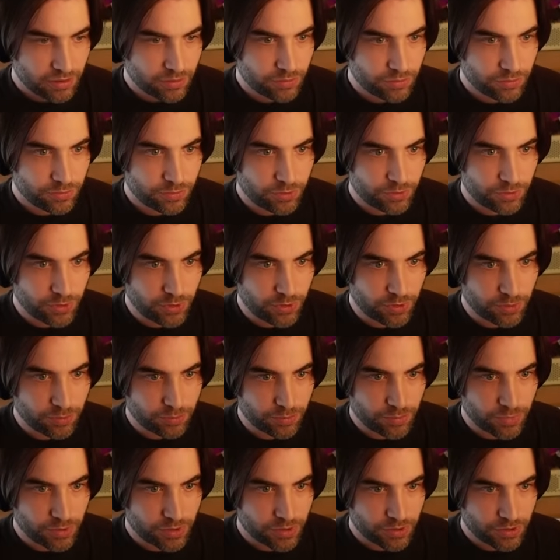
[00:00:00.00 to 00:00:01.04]

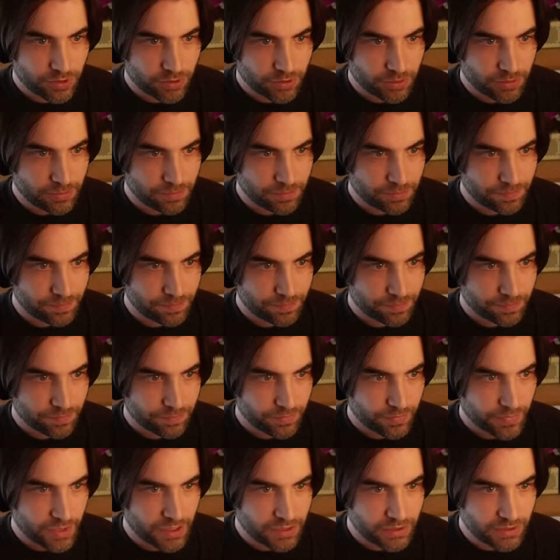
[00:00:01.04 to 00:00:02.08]
from
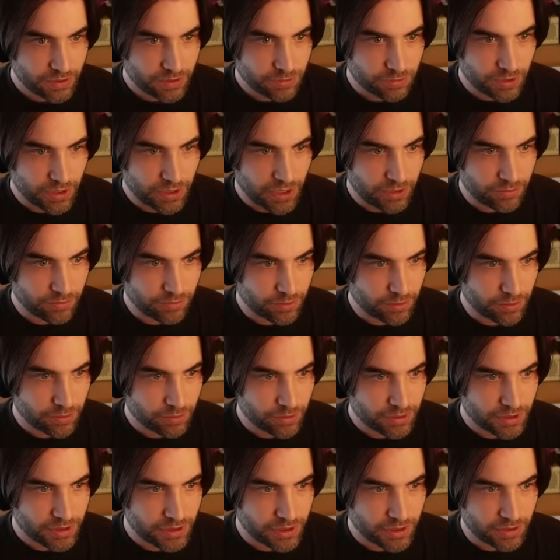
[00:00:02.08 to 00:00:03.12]
let's see, we have
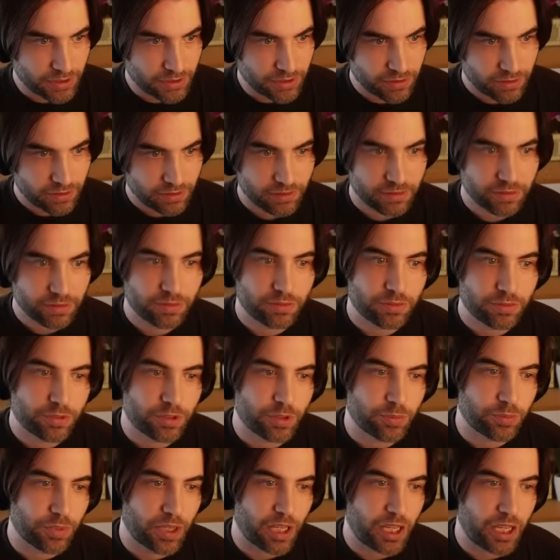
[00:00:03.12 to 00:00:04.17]
always here
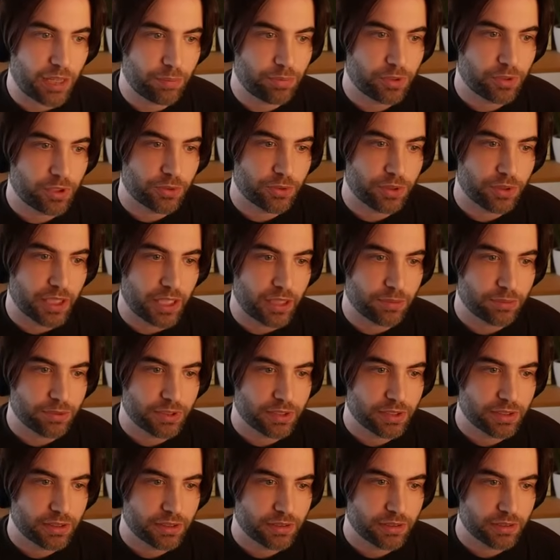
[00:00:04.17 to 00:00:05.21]
from Upload
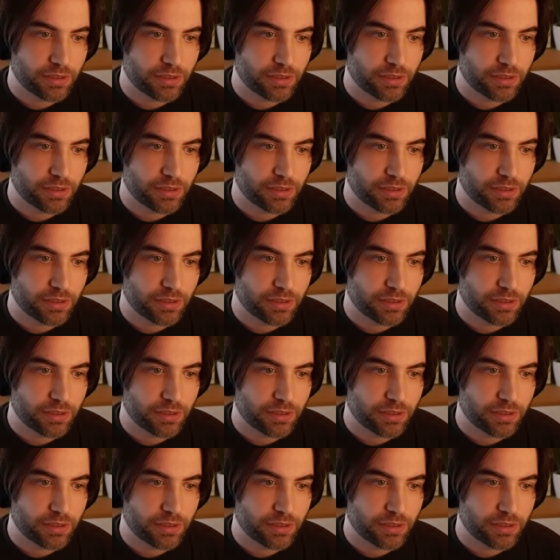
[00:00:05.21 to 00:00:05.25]
Labs,